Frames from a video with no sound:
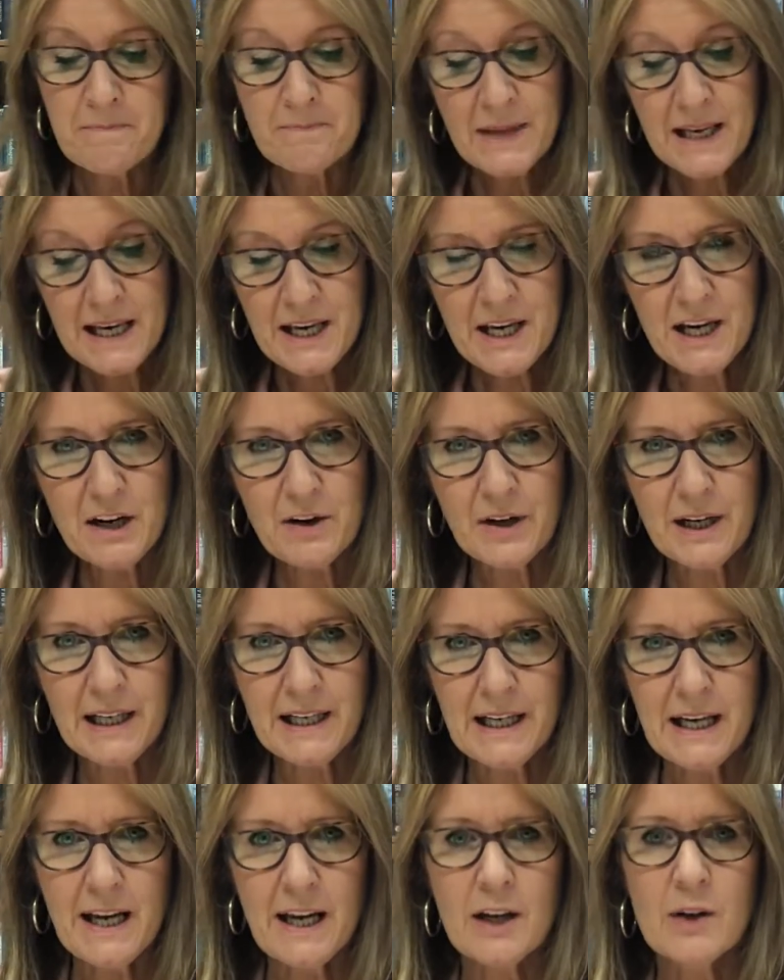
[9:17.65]
Here
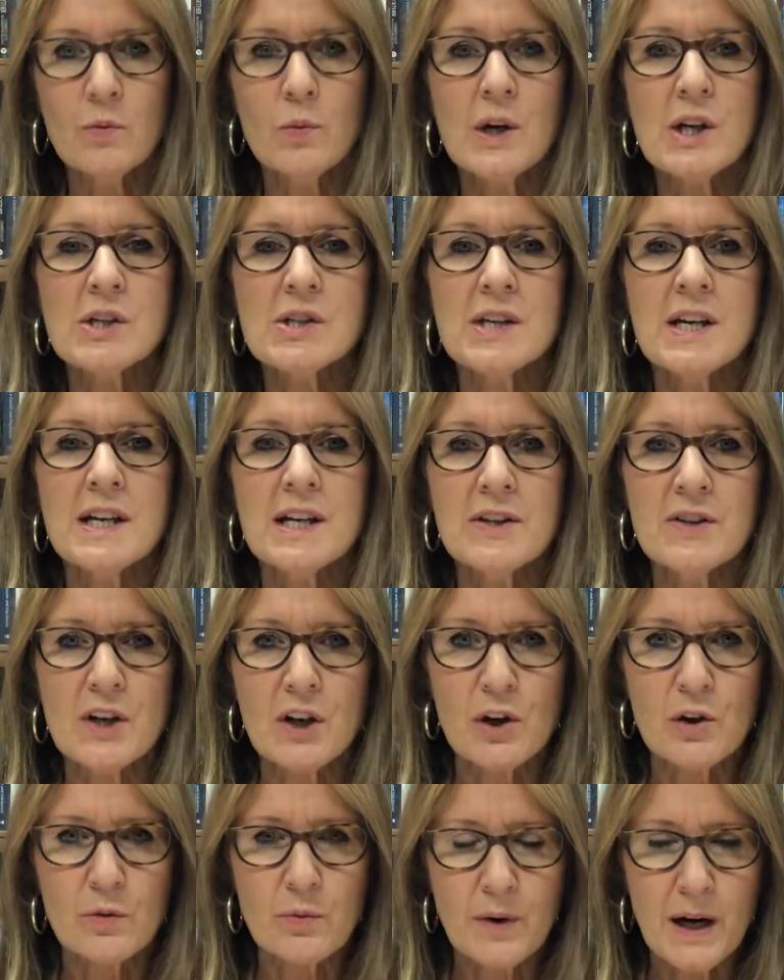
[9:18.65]
again, we see the
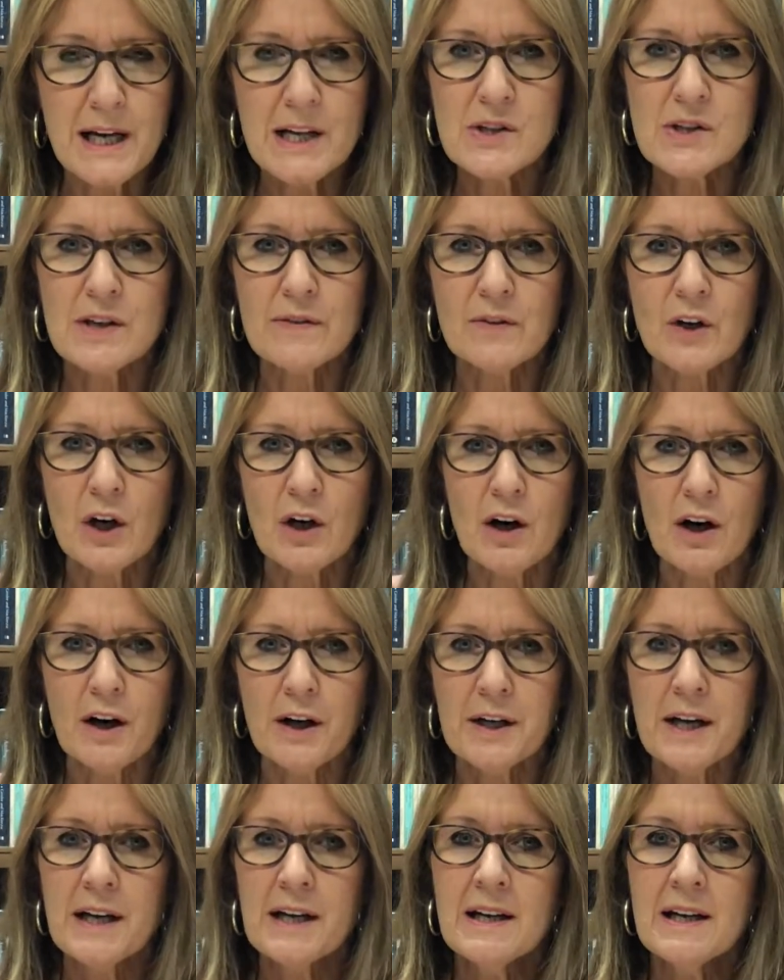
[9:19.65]
grace of God,